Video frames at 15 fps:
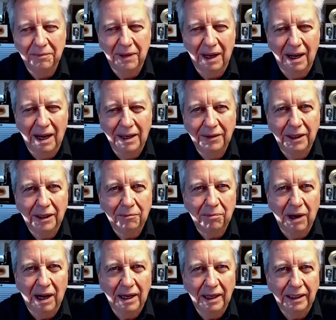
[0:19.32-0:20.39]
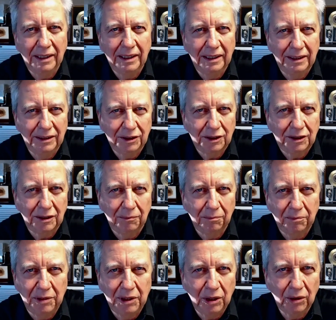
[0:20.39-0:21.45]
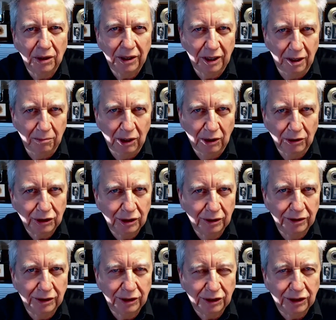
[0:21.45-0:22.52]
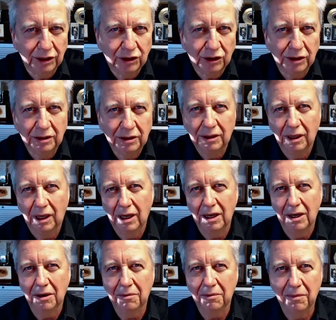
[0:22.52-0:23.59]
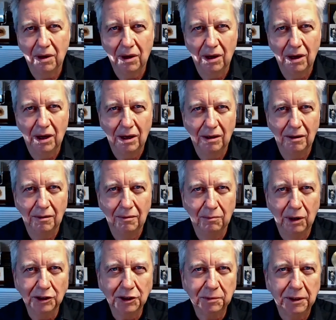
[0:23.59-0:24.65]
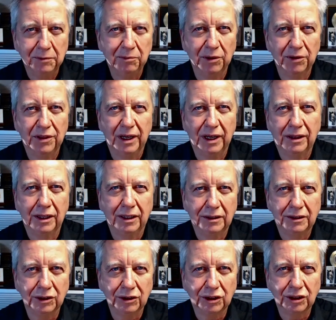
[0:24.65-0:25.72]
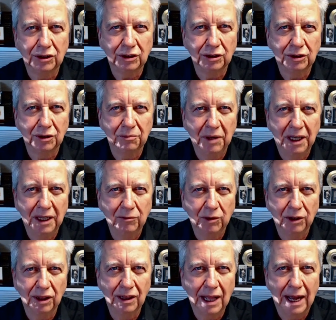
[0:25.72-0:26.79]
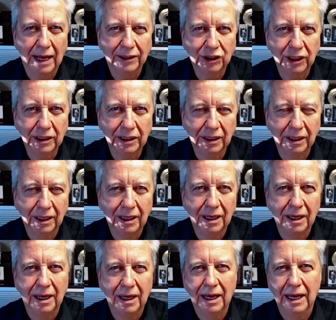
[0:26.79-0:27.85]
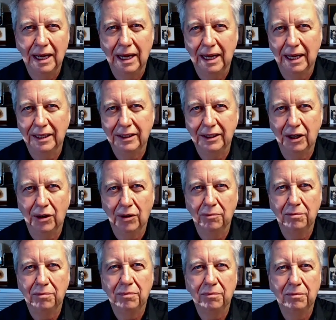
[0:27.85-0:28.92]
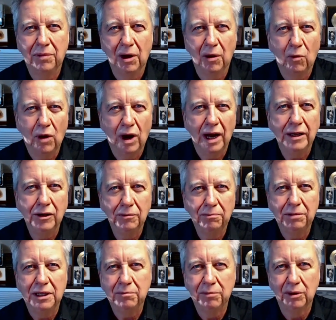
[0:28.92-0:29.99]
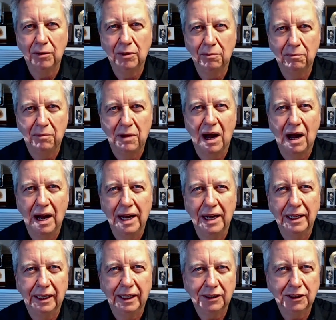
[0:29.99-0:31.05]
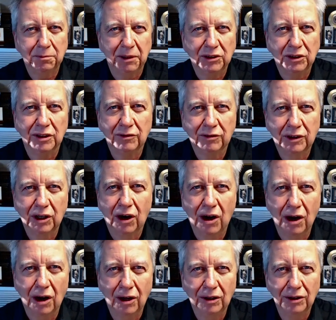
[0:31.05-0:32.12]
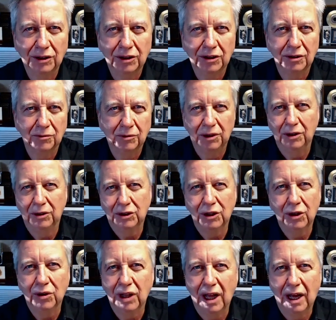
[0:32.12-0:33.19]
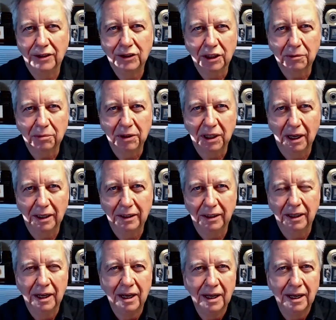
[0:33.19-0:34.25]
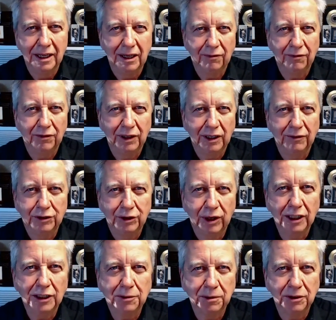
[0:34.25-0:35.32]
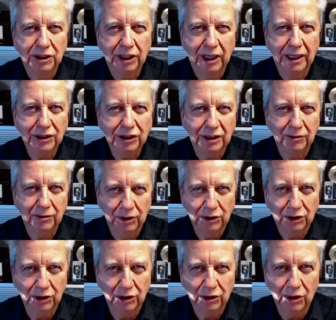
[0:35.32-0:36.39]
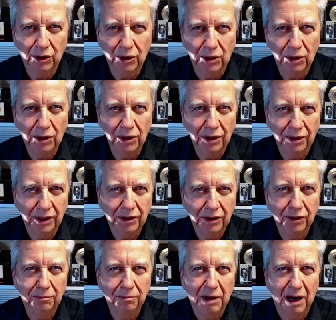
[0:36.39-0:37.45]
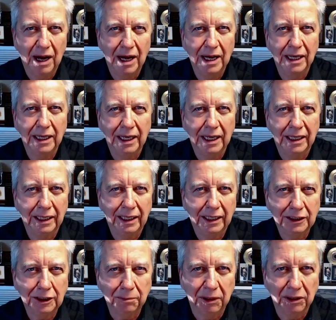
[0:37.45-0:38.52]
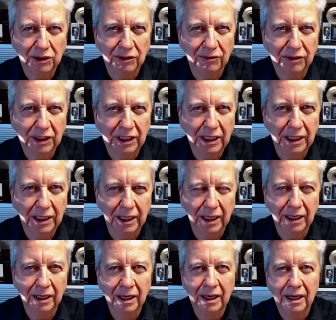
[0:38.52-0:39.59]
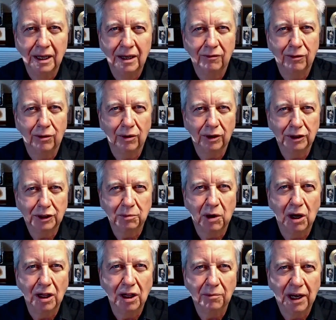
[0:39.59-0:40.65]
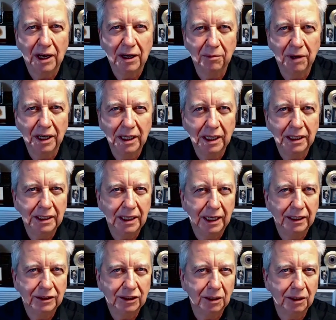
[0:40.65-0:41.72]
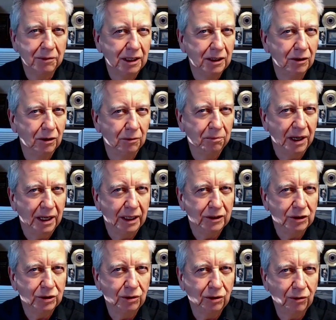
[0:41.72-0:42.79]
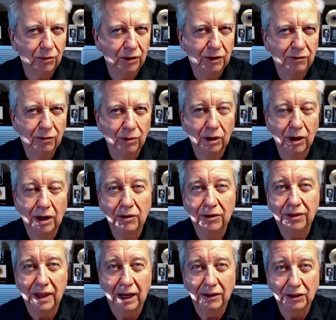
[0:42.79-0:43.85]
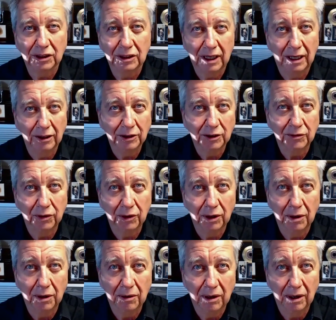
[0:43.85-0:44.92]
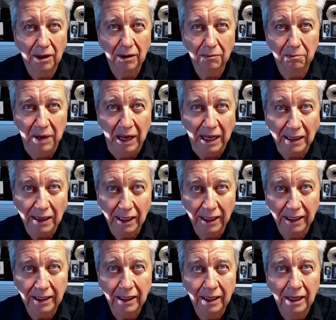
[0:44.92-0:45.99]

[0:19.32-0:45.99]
I think buying is purely an emotional decision. Um, most people think that decisions are made with logic, and uh, you know, but why do people buy expensive cars when there's no logic behind it? if if transportation was your goal, then you'd buy an inexpensive Kia for a small amount of money. Yet somebody will pay two, three, four hundred thousand dollars for a, a, Bentley